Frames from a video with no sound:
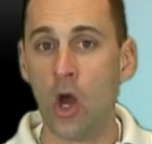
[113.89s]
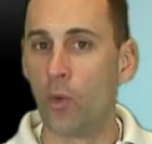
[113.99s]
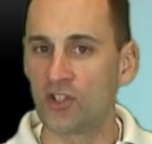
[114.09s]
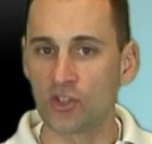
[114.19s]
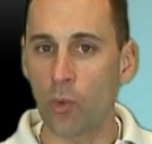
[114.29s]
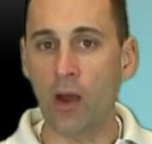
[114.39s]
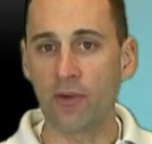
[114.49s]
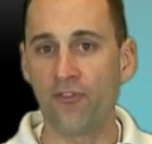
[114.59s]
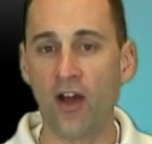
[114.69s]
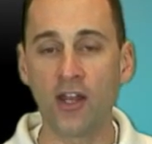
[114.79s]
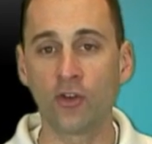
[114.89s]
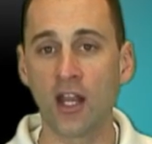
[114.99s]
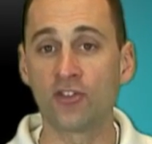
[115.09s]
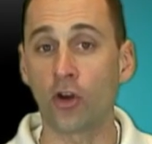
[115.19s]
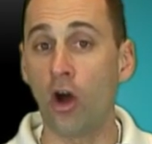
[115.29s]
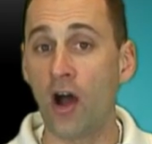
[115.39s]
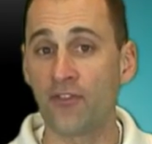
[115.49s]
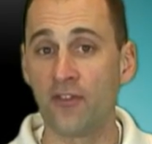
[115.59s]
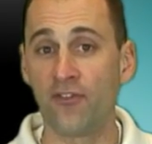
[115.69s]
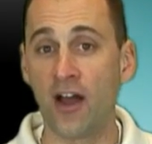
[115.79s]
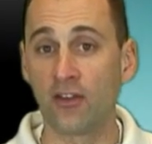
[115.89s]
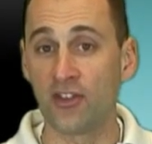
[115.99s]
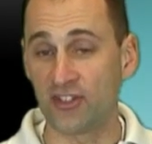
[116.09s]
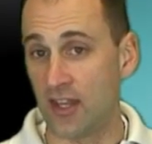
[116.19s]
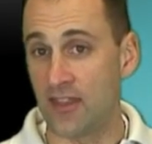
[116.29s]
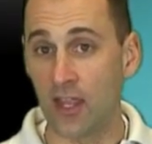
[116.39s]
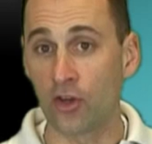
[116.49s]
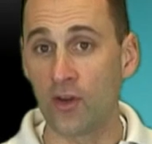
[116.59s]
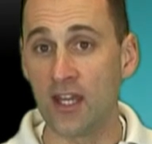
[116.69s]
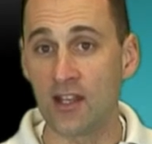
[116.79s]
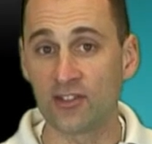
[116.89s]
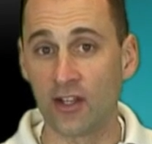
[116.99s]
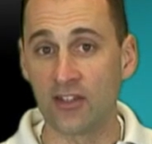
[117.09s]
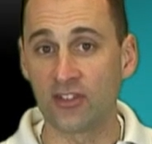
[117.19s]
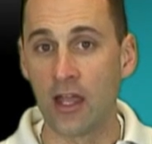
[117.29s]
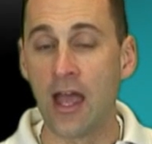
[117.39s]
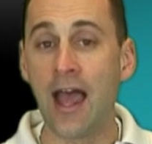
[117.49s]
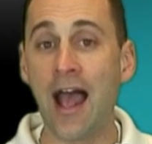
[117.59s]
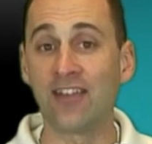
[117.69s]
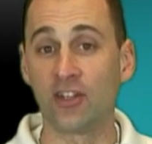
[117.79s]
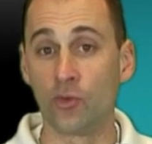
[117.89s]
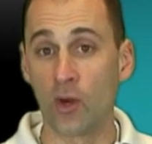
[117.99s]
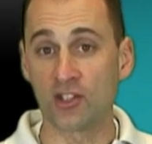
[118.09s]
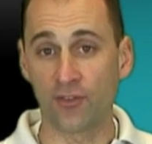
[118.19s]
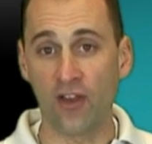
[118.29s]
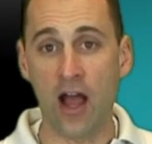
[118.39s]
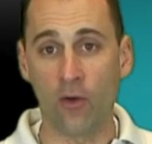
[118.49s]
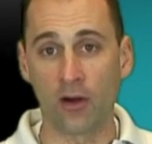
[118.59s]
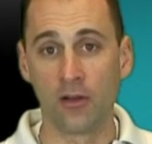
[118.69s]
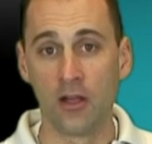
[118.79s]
which is why refined grains are often found listed in the ingredients list as enriched flour.